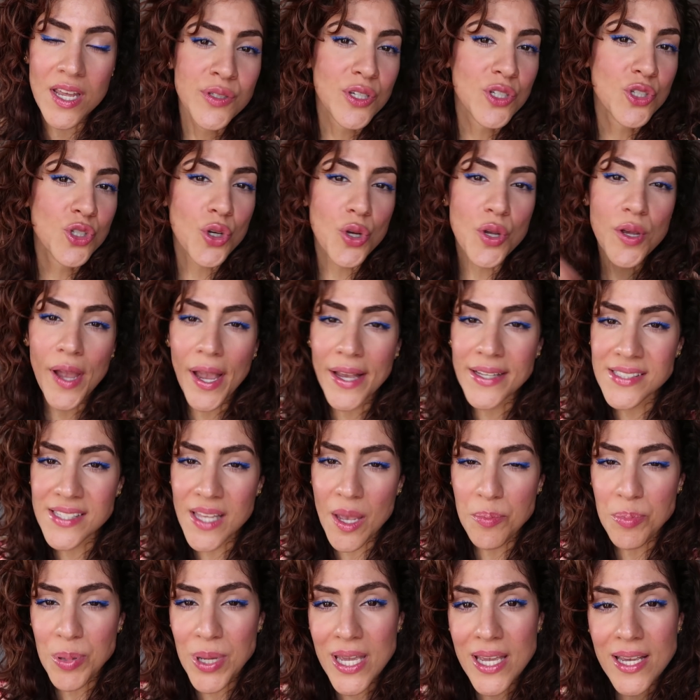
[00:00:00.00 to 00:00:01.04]
So I show you guys
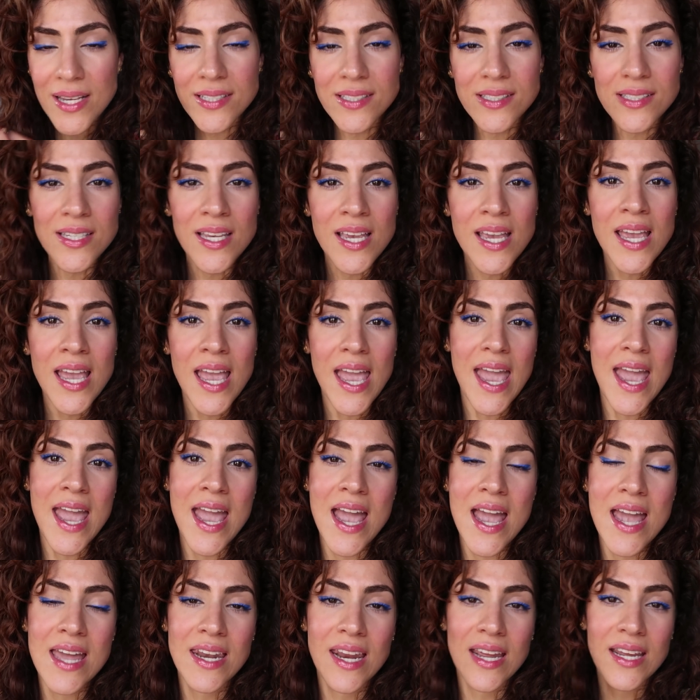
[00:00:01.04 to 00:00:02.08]
that piece
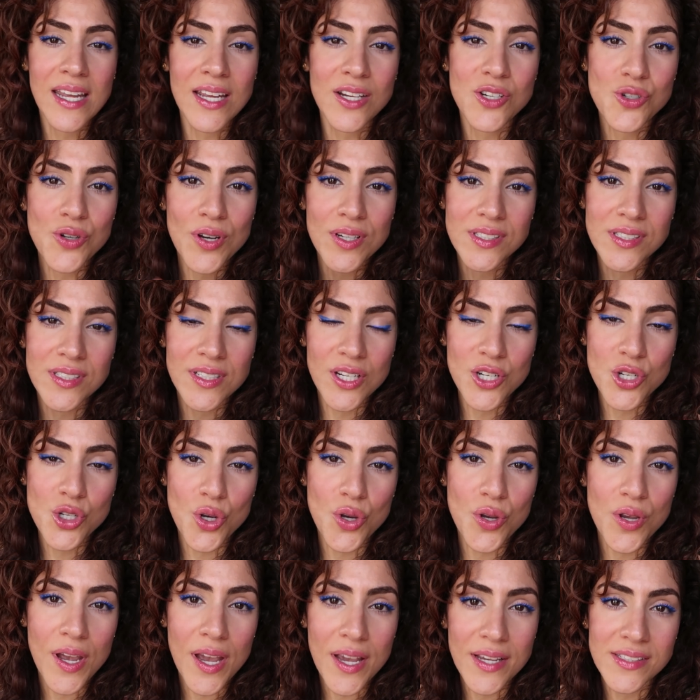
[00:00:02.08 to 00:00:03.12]
and I get dressed and I
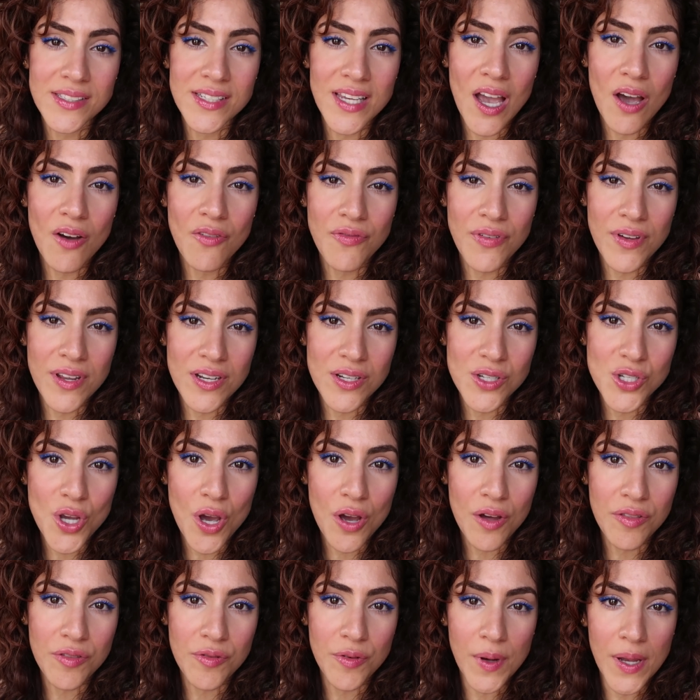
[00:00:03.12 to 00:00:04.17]
show you guys the outfit and
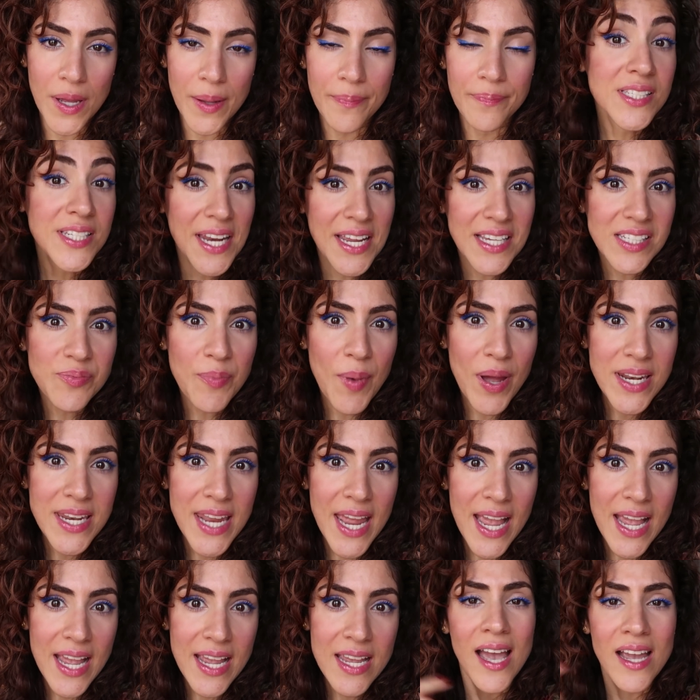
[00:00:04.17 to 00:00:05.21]
talk through it. Today's
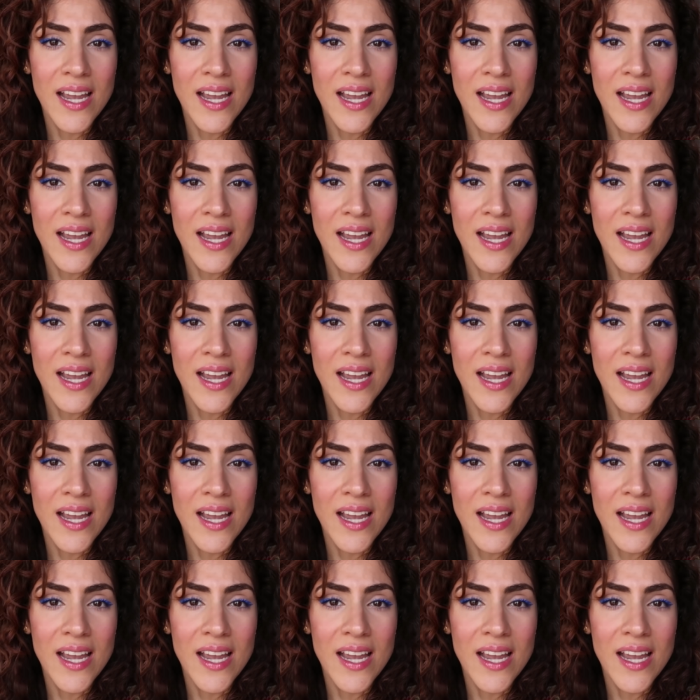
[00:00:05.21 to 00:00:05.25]
Monday.